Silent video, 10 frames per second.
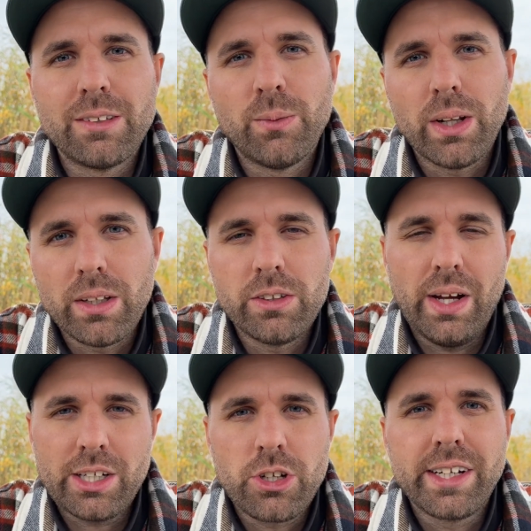well, you
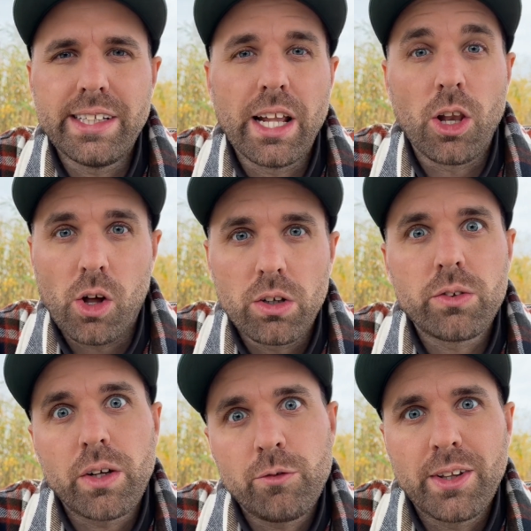actually need a longer
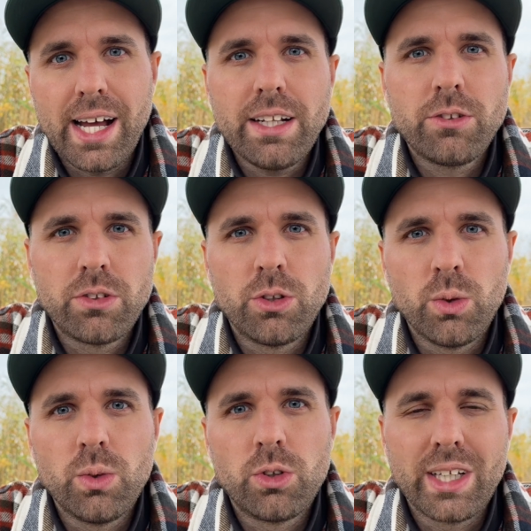rod for that to
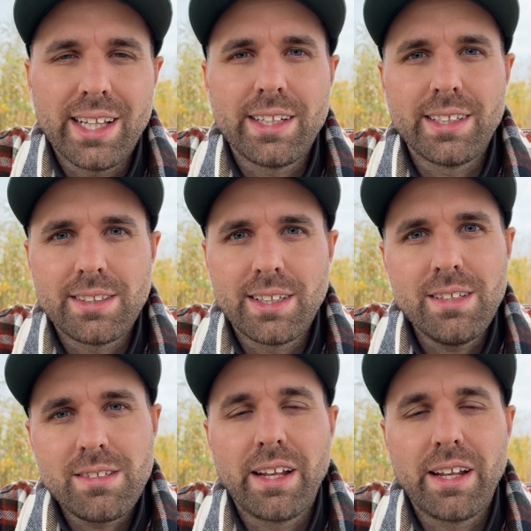get the distance.